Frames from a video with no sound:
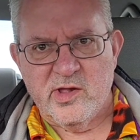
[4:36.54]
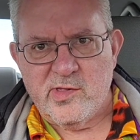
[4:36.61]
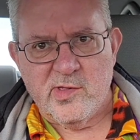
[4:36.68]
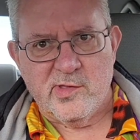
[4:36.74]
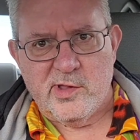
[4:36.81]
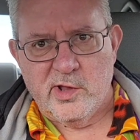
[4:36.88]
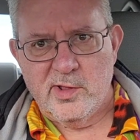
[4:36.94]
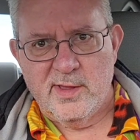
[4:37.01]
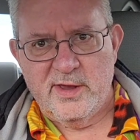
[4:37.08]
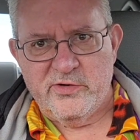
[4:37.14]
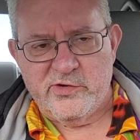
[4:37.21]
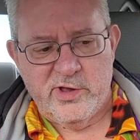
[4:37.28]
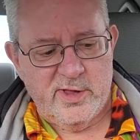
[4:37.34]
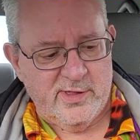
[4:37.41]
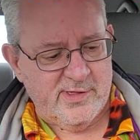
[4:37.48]
This is
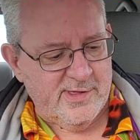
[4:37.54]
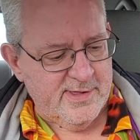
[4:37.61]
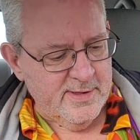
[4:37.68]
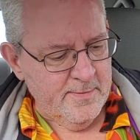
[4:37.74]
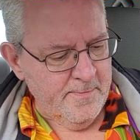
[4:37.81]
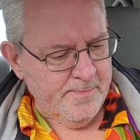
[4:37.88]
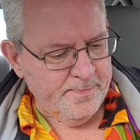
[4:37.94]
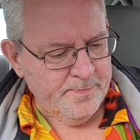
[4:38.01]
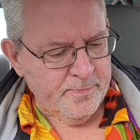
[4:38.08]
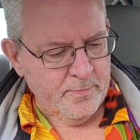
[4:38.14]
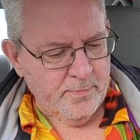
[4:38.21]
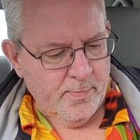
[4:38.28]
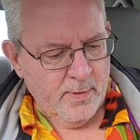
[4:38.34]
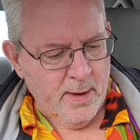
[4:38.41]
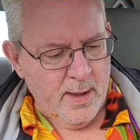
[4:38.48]
delicious.
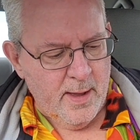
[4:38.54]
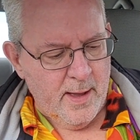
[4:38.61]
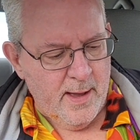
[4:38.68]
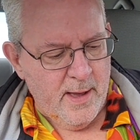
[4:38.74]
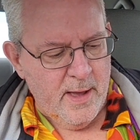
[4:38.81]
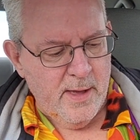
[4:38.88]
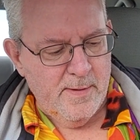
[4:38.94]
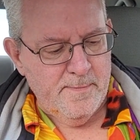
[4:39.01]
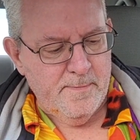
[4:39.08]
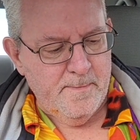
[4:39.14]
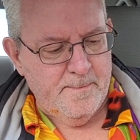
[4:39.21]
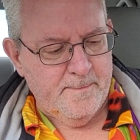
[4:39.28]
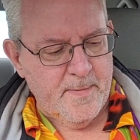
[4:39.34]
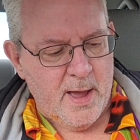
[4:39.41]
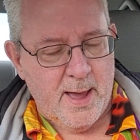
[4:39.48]
I'm
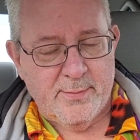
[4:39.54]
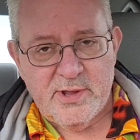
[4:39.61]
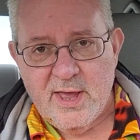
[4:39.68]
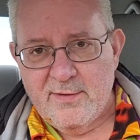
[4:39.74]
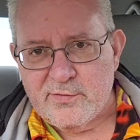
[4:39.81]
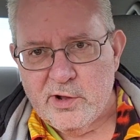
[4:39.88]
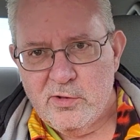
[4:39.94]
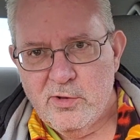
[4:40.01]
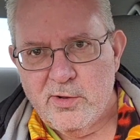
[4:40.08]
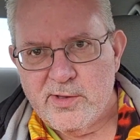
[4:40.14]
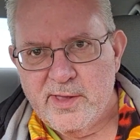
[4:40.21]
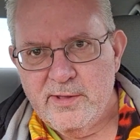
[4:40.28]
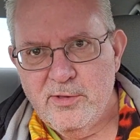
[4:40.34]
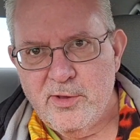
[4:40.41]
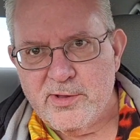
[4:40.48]
going to have to look
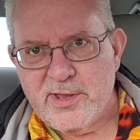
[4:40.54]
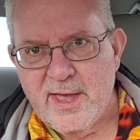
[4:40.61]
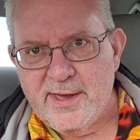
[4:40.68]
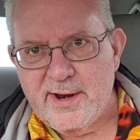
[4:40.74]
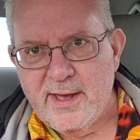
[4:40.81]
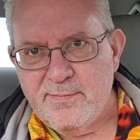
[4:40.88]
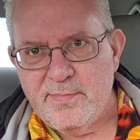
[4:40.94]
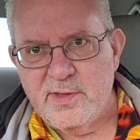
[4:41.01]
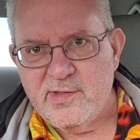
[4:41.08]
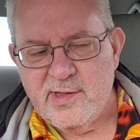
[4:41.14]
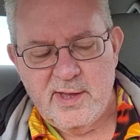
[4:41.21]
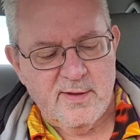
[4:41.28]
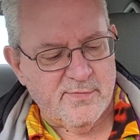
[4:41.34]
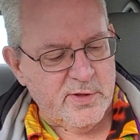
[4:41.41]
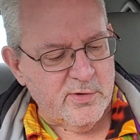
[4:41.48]
that up and
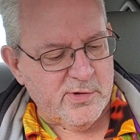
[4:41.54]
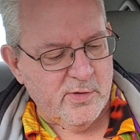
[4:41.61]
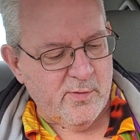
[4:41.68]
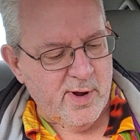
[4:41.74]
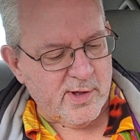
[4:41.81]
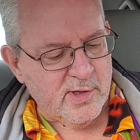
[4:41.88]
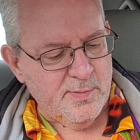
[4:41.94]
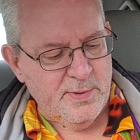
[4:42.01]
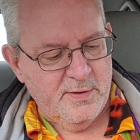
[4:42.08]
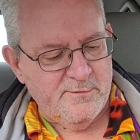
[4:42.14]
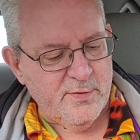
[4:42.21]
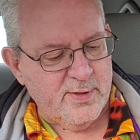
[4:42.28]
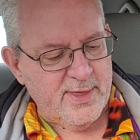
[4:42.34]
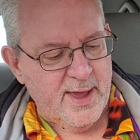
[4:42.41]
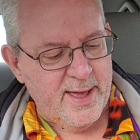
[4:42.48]
see if there's a recipe
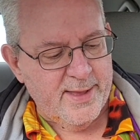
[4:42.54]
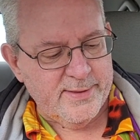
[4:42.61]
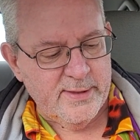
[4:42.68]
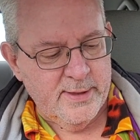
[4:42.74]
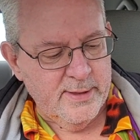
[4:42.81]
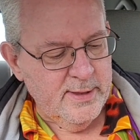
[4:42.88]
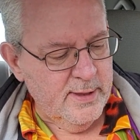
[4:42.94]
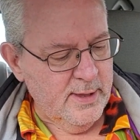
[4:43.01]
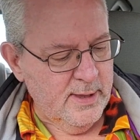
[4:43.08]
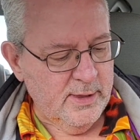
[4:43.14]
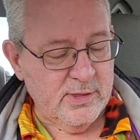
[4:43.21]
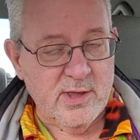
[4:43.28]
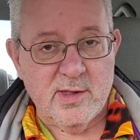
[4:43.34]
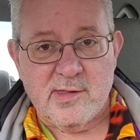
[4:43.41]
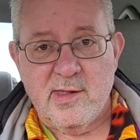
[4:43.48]
for that.
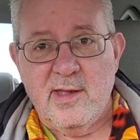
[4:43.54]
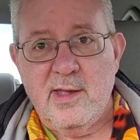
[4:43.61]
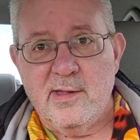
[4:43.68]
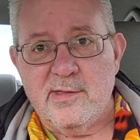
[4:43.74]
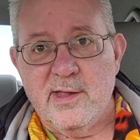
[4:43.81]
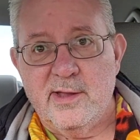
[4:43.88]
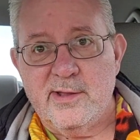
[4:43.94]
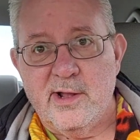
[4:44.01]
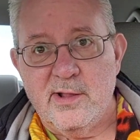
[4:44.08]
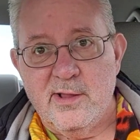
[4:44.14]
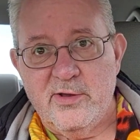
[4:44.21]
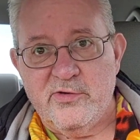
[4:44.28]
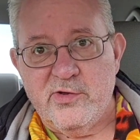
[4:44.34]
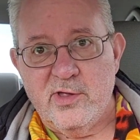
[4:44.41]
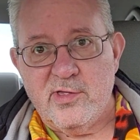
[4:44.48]
This is a
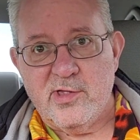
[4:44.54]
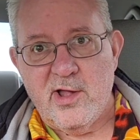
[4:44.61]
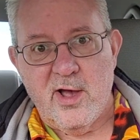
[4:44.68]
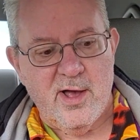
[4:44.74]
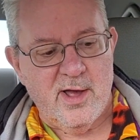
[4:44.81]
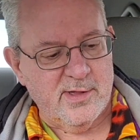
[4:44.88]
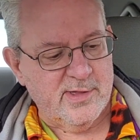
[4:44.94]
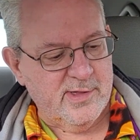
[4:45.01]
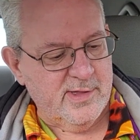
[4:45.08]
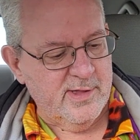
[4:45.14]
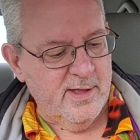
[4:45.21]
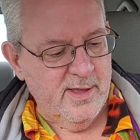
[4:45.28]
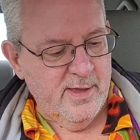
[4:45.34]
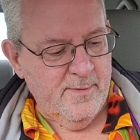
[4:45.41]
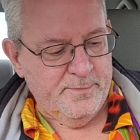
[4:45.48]
delicious sauce.
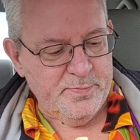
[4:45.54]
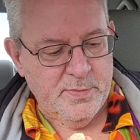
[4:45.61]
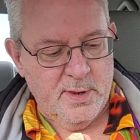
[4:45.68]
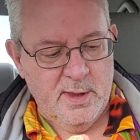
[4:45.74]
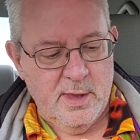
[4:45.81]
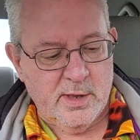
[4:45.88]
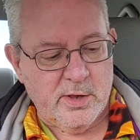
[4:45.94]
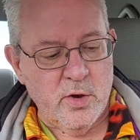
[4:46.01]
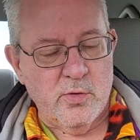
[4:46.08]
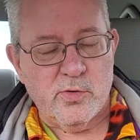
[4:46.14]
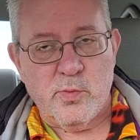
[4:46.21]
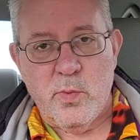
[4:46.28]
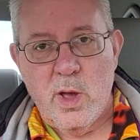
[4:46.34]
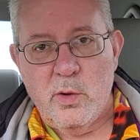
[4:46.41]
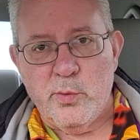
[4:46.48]
It
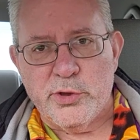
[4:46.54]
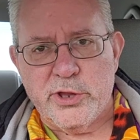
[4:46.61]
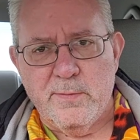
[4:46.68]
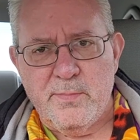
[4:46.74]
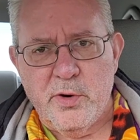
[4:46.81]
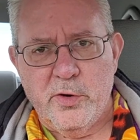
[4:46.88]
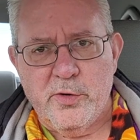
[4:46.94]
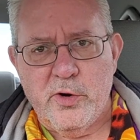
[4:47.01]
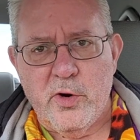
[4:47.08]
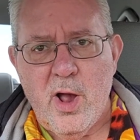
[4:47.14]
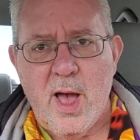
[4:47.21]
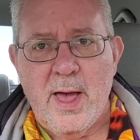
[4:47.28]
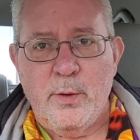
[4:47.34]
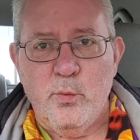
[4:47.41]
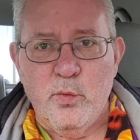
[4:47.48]
goes well with the burger.
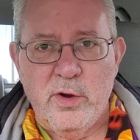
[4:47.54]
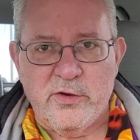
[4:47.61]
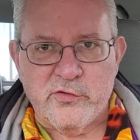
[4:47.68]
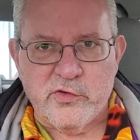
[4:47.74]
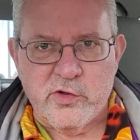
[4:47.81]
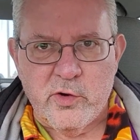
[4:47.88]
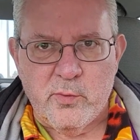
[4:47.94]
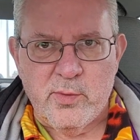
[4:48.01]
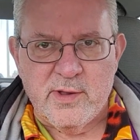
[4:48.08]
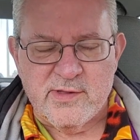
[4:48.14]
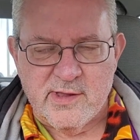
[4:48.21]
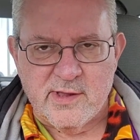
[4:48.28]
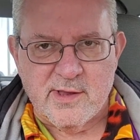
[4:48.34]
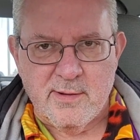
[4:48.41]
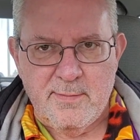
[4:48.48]
I wish there was
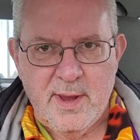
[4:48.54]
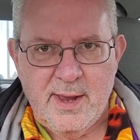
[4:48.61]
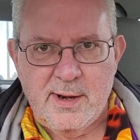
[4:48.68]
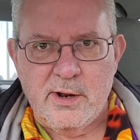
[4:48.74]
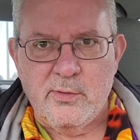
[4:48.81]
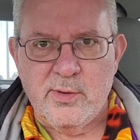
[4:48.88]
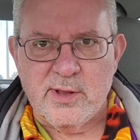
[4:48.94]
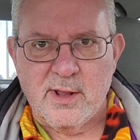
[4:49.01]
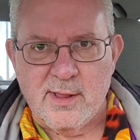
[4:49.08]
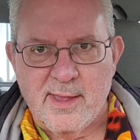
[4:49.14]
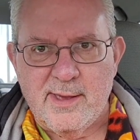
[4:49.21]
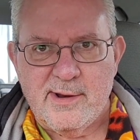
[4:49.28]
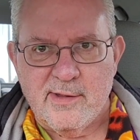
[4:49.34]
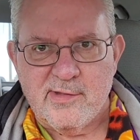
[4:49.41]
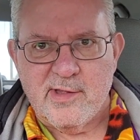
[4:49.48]
a tomato and the
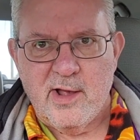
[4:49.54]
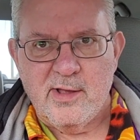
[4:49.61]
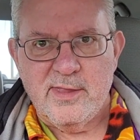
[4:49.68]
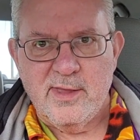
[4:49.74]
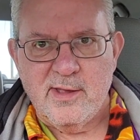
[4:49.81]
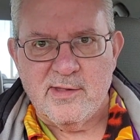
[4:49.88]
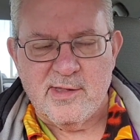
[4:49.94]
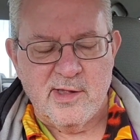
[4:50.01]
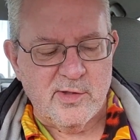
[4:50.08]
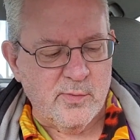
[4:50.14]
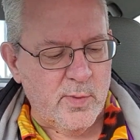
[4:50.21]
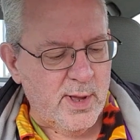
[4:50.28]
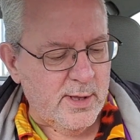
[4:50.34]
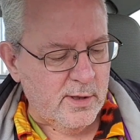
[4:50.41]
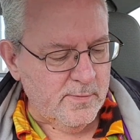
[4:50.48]
lettuce on this as
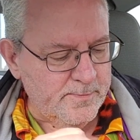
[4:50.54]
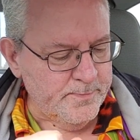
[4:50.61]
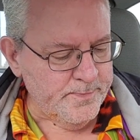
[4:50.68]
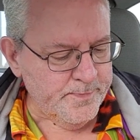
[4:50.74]
well.